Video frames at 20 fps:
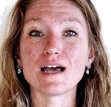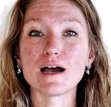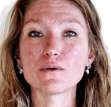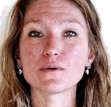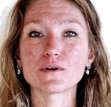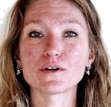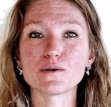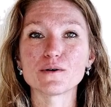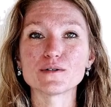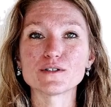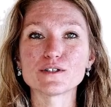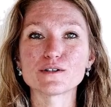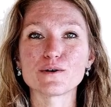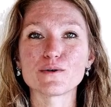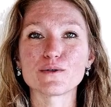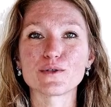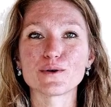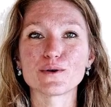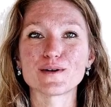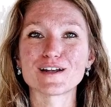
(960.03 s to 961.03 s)
we're going to go
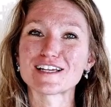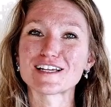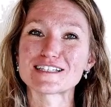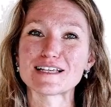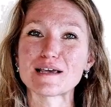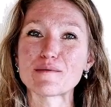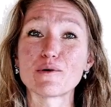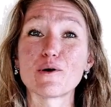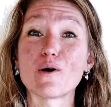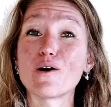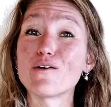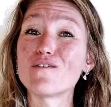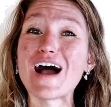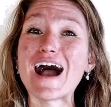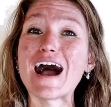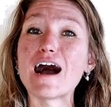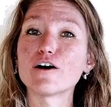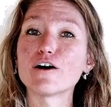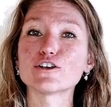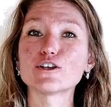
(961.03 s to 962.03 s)
through an example of
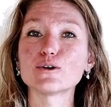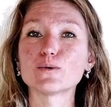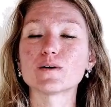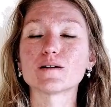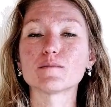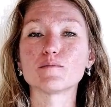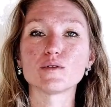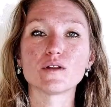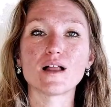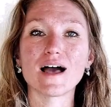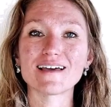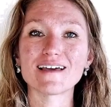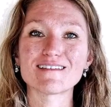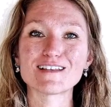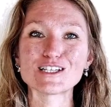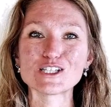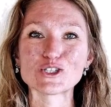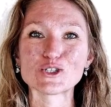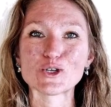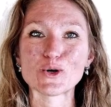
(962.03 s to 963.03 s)
how you would apply this
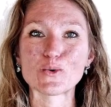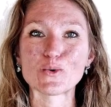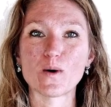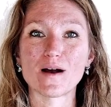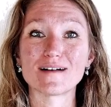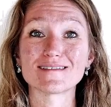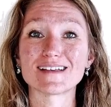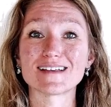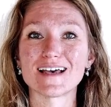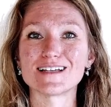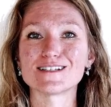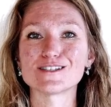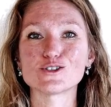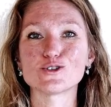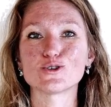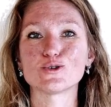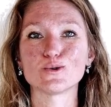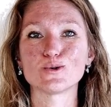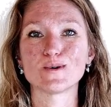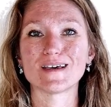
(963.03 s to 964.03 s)
so what test
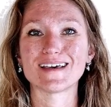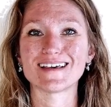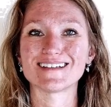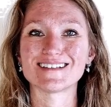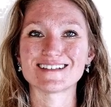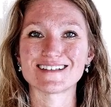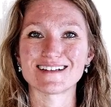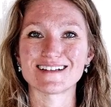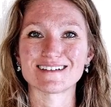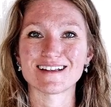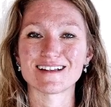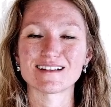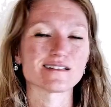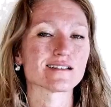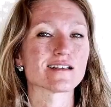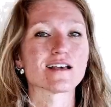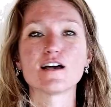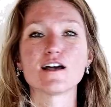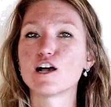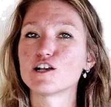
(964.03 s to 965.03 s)
to a sentence.
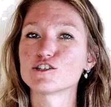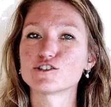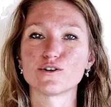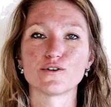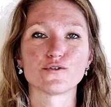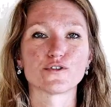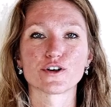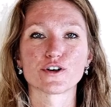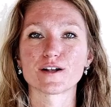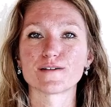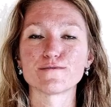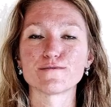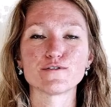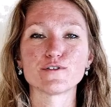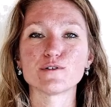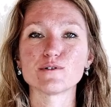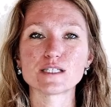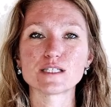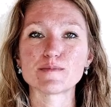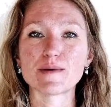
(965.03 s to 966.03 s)
So if you're
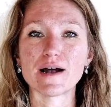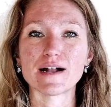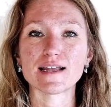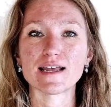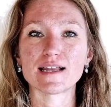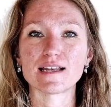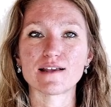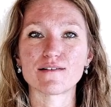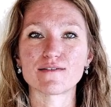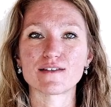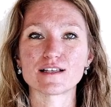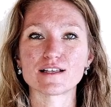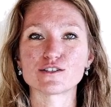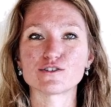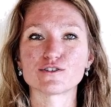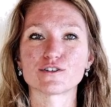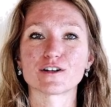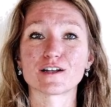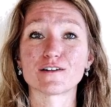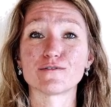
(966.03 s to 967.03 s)
confused about any of this,
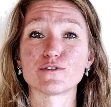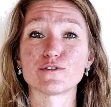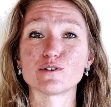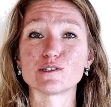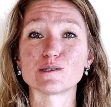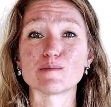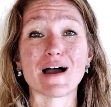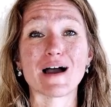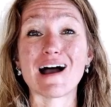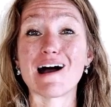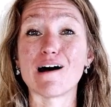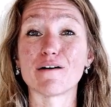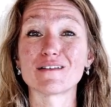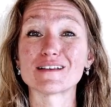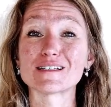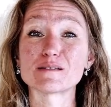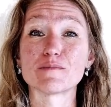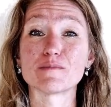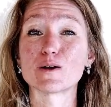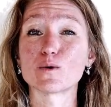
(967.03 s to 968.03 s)
you're confused about how this
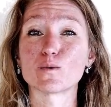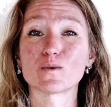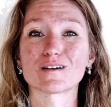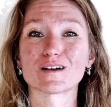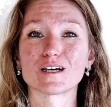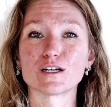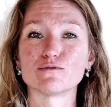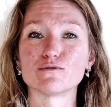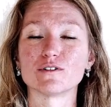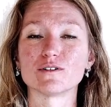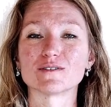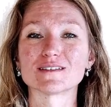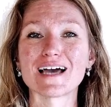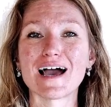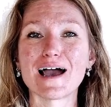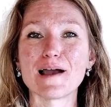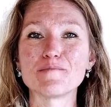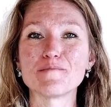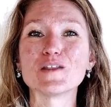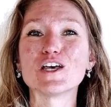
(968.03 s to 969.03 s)
might work in real
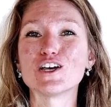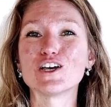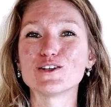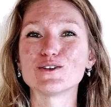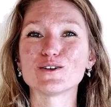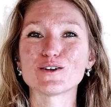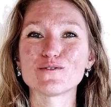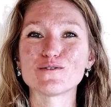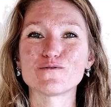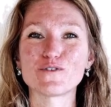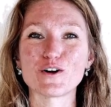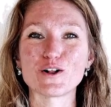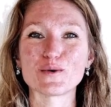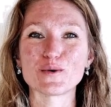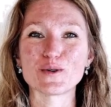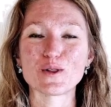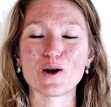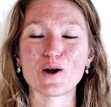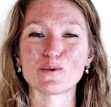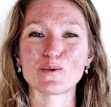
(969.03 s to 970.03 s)
time, you can follow
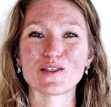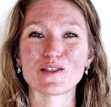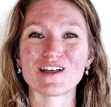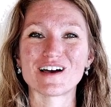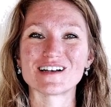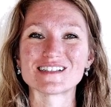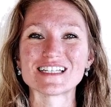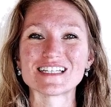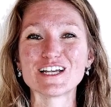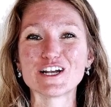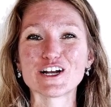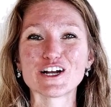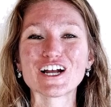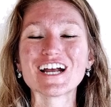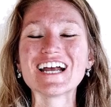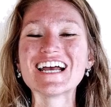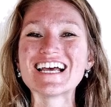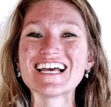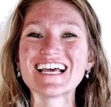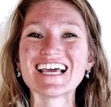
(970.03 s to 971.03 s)
along with us here
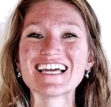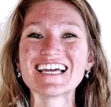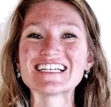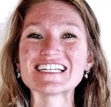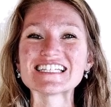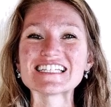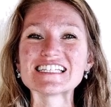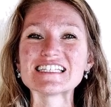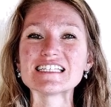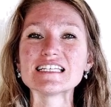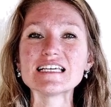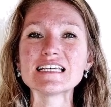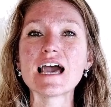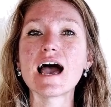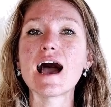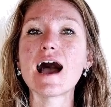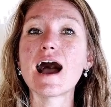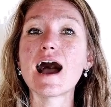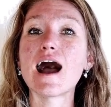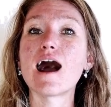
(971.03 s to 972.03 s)
and see
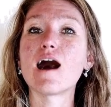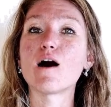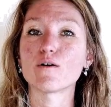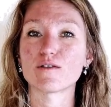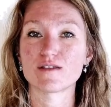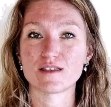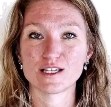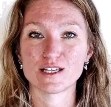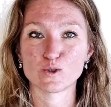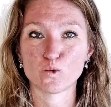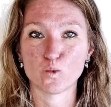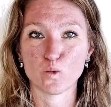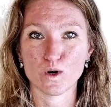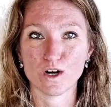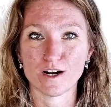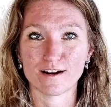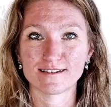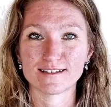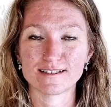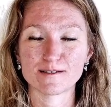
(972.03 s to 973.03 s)
how this
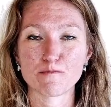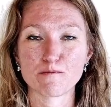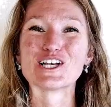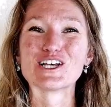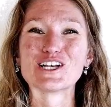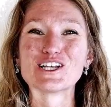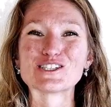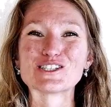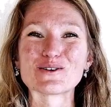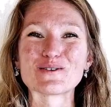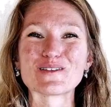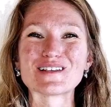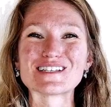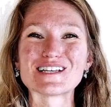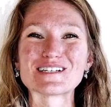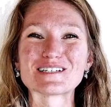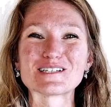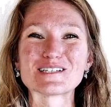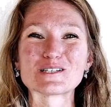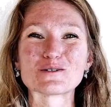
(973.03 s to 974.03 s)
works. So the
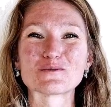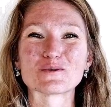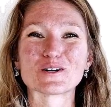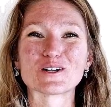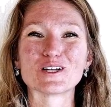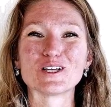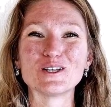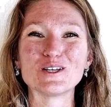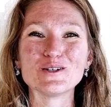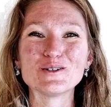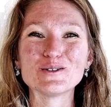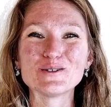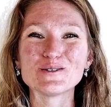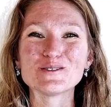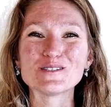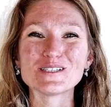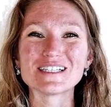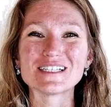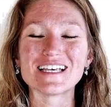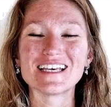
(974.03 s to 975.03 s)
sentence that we're going to
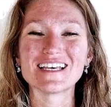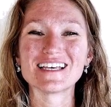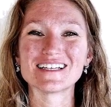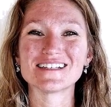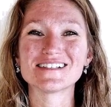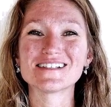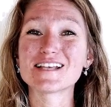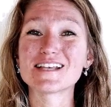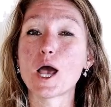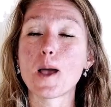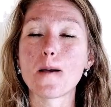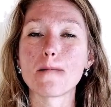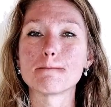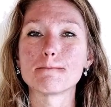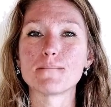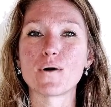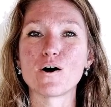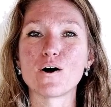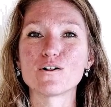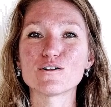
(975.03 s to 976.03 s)
use is,
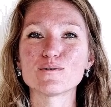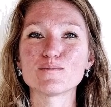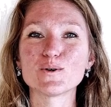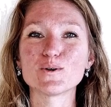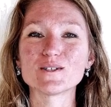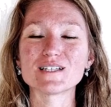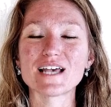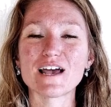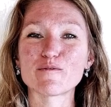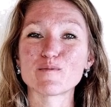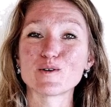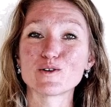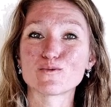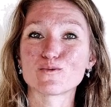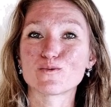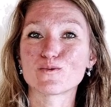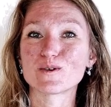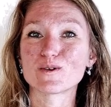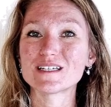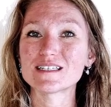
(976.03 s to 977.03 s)
polymers have been
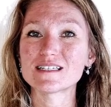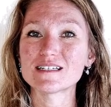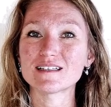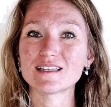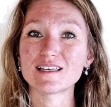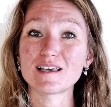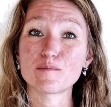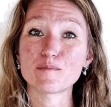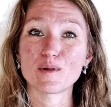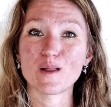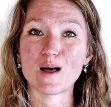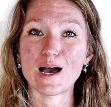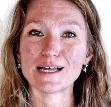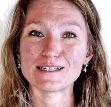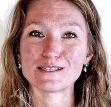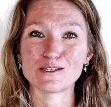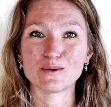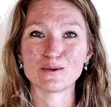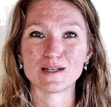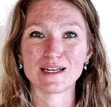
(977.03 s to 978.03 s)
recently applied
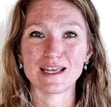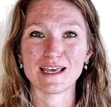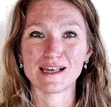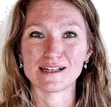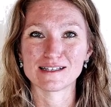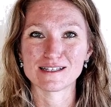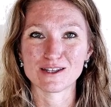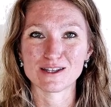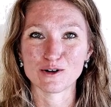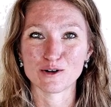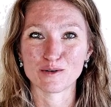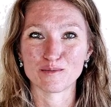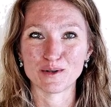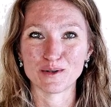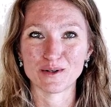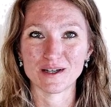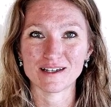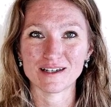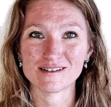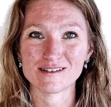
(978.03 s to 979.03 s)
to enhance
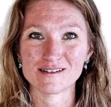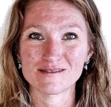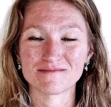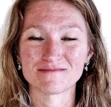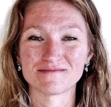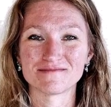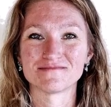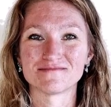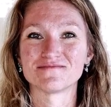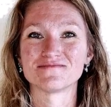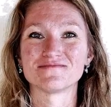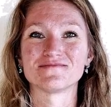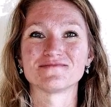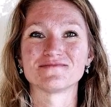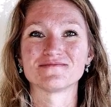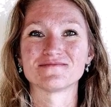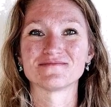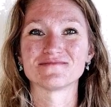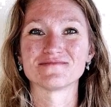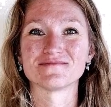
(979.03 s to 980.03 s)
therapeutics.
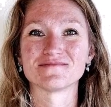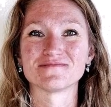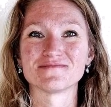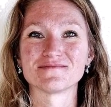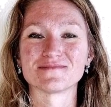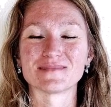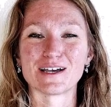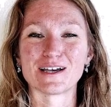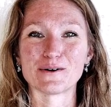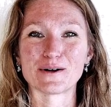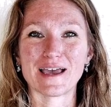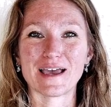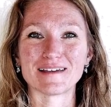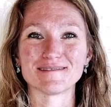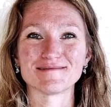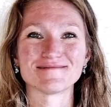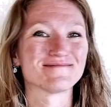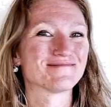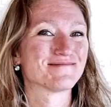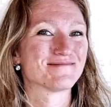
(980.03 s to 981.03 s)
Okay,
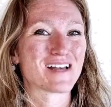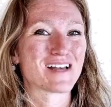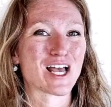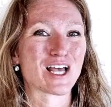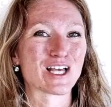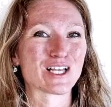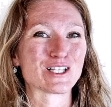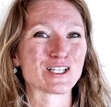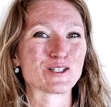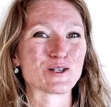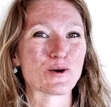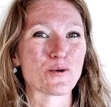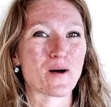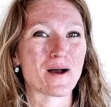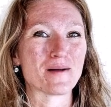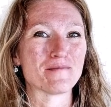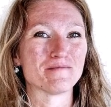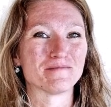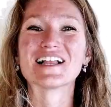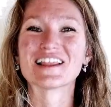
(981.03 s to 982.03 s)
so what?
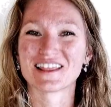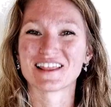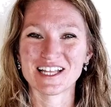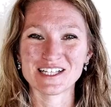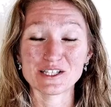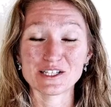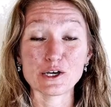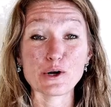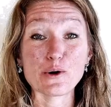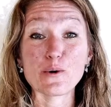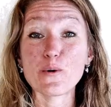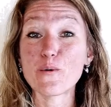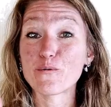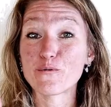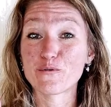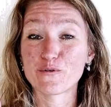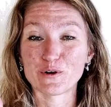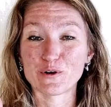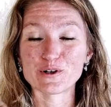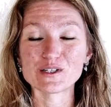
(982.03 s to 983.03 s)
Let's go
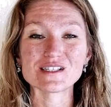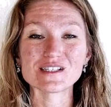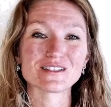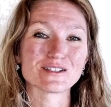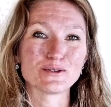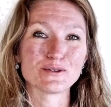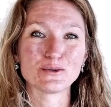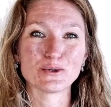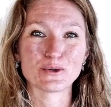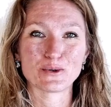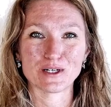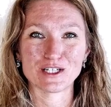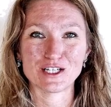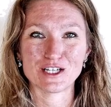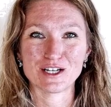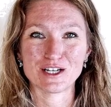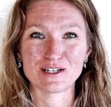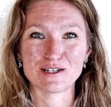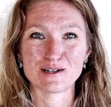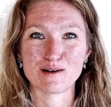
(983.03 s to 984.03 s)
first to
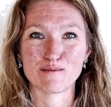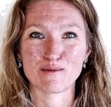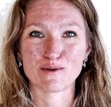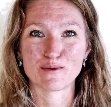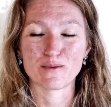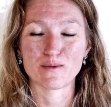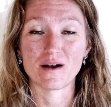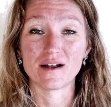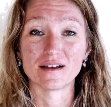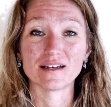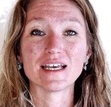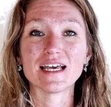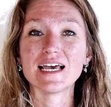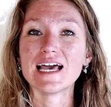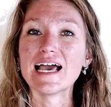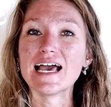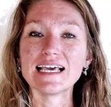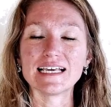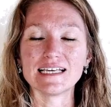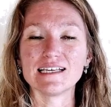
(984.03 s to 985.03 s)
question number 1.
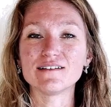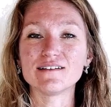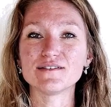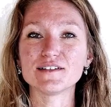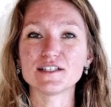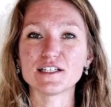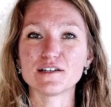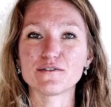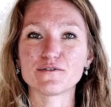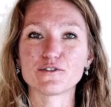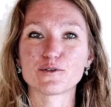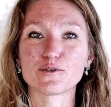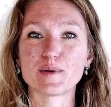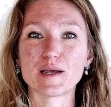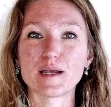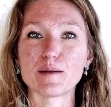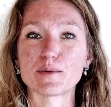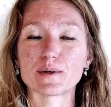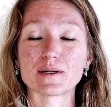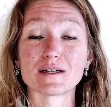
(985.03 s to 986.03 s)
Even if your
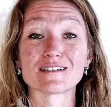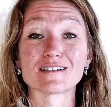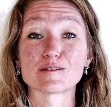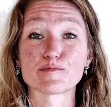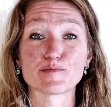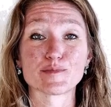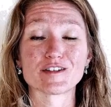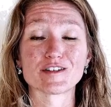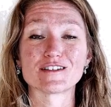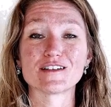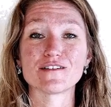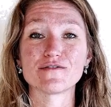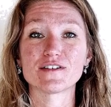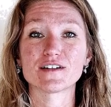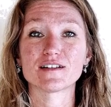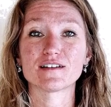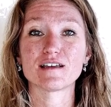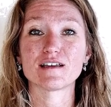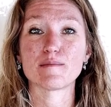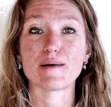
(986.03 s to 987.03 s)
paper is
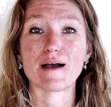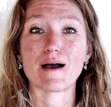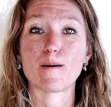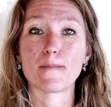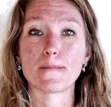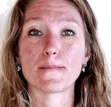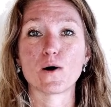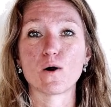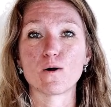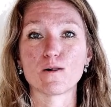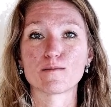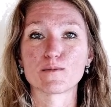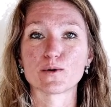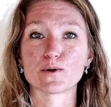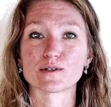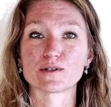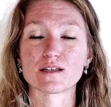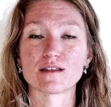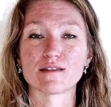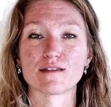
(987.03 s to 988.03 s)
specifically about
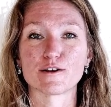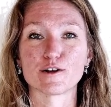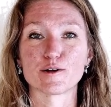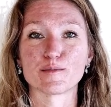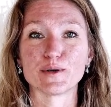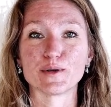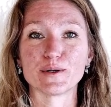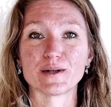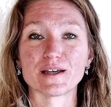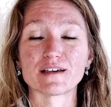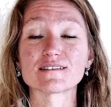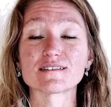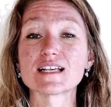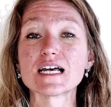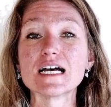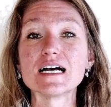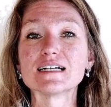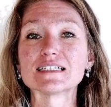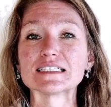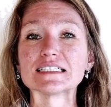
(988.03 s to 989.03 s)
polymers and therapeutics,
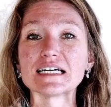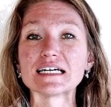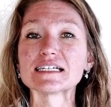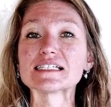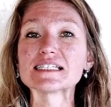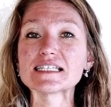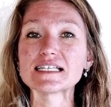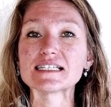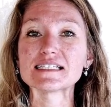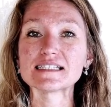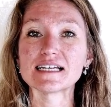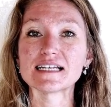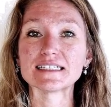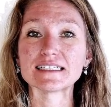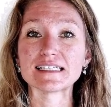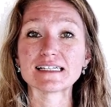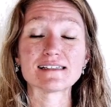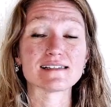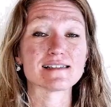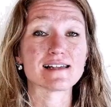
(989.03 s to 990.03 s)
does this
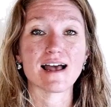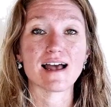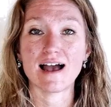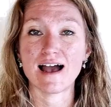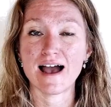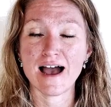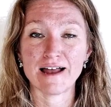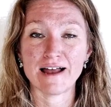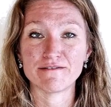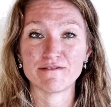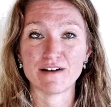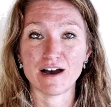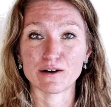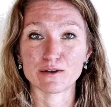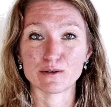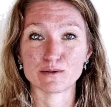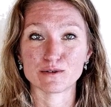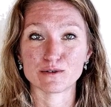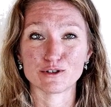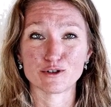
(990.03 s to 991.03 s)
sentence add value
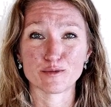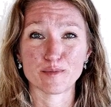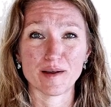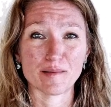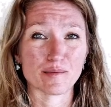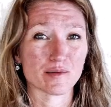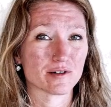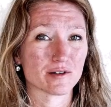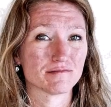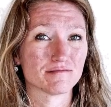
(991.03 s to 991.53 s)
to your paper?